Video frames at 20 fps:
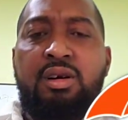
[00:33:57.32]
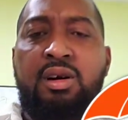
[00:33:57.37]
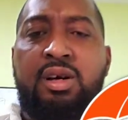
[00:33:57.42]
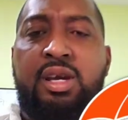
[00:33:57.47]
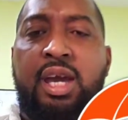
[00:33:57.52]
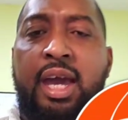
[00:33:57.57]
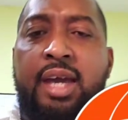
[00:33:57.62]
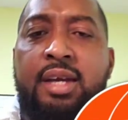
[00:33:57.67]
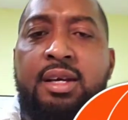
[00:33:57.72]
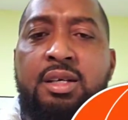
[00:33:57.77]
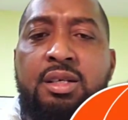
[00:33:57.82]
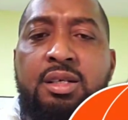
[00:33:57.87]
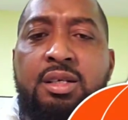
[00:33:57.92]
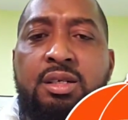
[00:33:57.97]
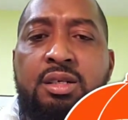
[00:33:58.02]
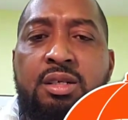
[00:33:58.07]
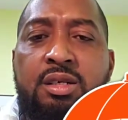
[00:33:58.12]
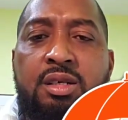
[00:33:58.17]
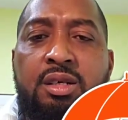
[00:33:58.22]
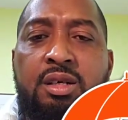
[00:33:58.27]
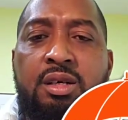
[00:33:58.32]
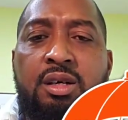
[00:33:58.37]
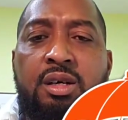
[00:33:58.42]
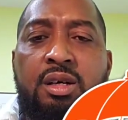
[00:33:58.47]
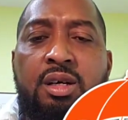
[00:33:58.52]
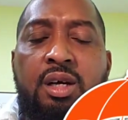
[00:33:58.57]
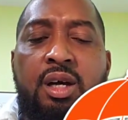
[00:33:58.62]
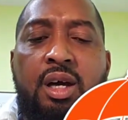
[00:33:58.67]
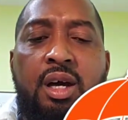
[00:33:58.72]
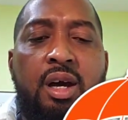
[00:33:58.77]
Okay?
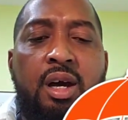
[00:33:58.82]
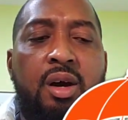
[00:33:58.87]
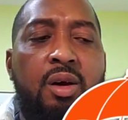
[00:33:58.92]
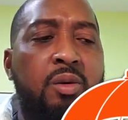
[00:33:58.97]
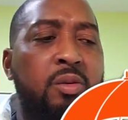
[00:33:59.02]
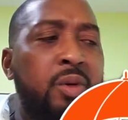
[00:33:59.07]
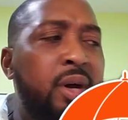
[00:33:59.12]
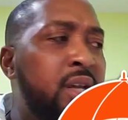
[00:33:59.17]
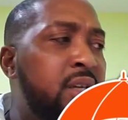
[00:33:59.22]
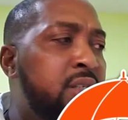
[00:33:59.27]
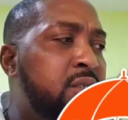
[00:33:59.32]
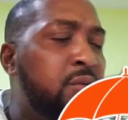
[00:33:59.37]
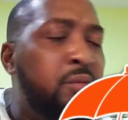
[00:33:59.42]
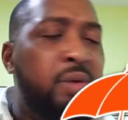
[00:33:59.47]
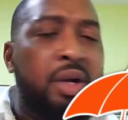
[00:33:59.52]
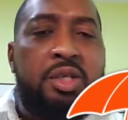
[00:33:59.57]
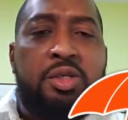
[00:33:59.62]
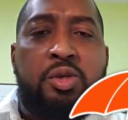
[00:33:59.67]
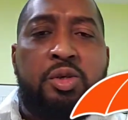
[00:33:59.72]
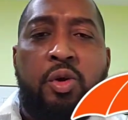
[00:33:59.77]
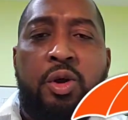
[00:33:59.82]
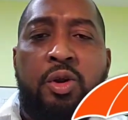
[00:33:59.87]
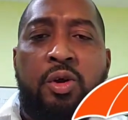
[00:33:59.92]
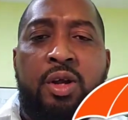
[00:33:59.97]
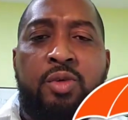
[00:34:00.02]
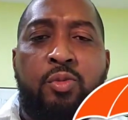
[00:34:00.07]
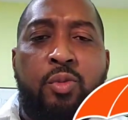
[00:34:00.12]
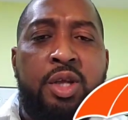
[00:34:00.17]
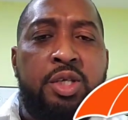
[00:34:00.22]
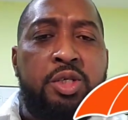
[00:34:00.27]
What is going
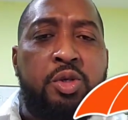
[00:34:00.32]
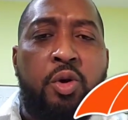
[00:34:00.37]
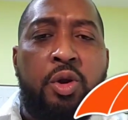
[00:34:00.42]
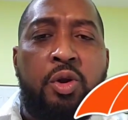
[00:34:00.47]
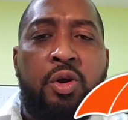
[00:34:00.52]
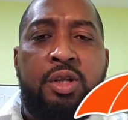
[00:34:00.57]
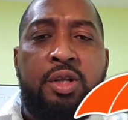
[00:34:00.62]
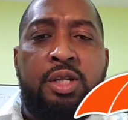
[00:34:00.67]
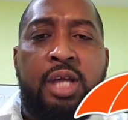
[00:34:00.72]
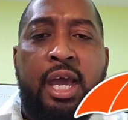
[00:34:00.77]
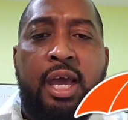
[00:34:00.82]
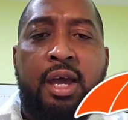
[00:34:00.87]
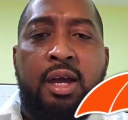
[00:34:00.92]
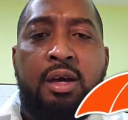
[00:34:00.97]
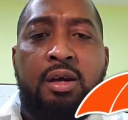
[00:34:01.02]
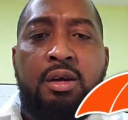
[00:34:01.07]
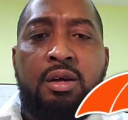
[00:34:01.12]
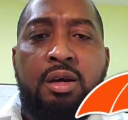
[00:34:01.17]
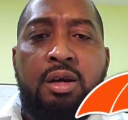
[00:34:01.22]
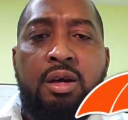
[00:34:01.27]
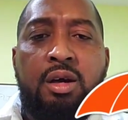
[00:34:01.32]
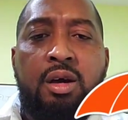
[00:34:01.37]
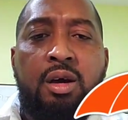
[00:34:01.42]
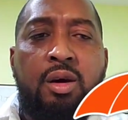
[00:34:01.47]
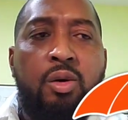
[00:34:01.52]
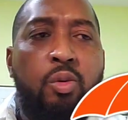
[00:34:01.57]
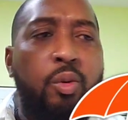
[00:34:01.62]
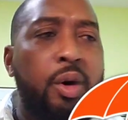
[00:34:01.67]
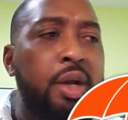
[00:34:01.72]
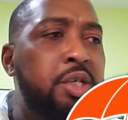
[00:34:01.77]
on? What is going on there?
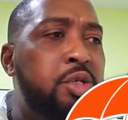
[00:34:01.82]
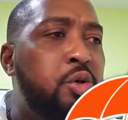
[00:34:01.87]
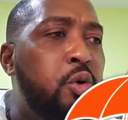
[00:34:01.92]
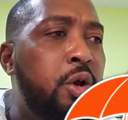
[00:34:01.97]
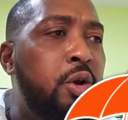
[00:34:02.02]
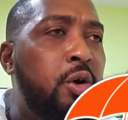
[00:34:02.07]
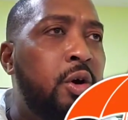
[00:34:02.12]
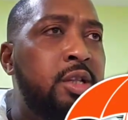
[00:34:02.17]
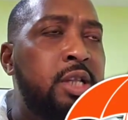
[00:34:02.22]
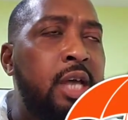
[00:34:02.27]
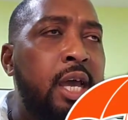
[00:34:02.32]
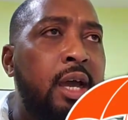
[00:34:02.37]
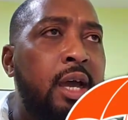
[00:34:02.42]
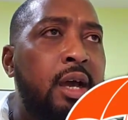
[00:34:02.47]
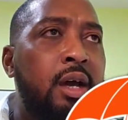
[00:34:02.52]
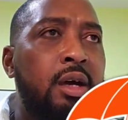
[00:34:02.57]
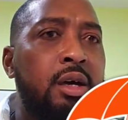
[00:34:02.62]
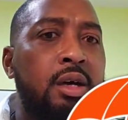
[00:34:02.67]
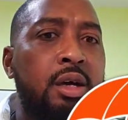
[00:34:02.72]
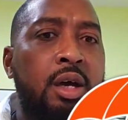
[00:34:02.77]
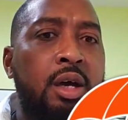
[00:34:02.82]
What is going on there?